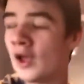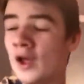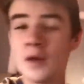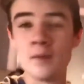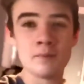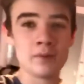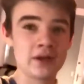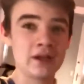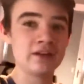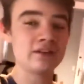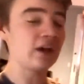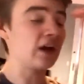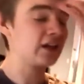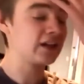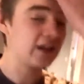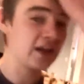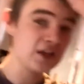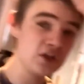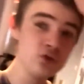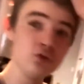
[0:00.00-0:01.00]
Because I
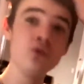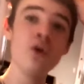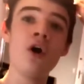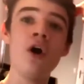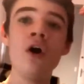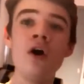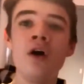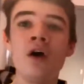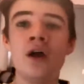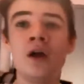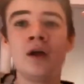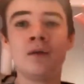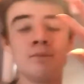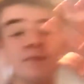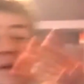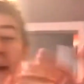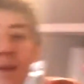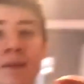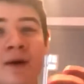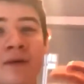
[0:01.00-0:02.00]
kid you not, me
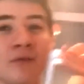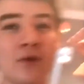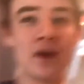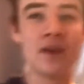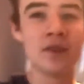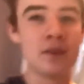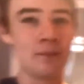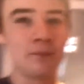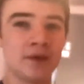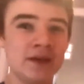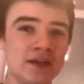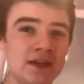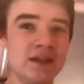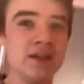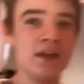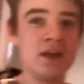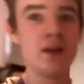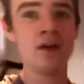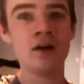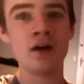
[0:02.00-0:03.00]
and my friend the P,
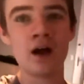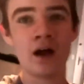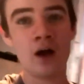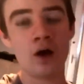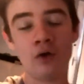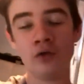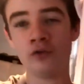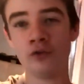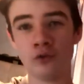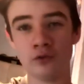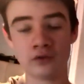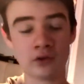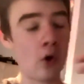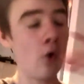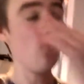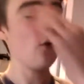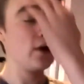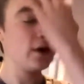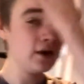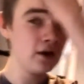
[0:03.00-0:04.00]
also known as
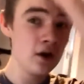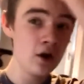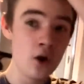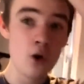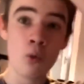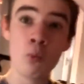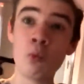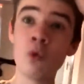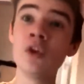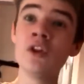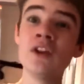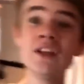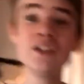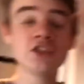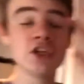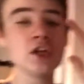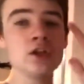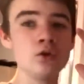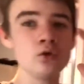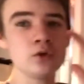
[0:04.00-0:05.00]
Owen, were
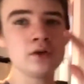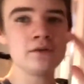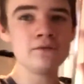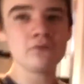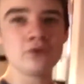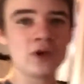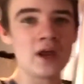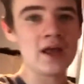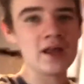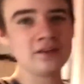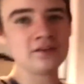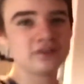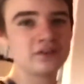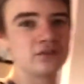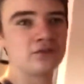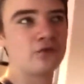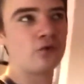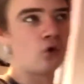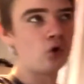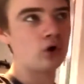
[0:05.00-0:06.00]
legit looking for desks
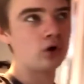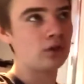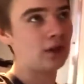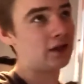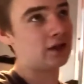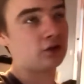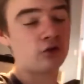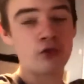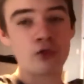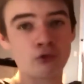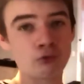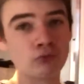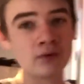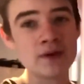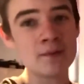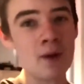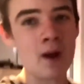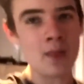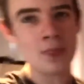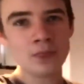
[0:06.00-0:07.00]
for like 3
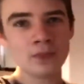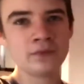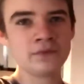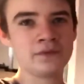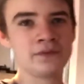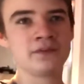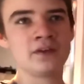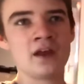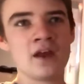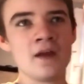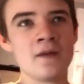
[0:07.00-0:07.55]
months.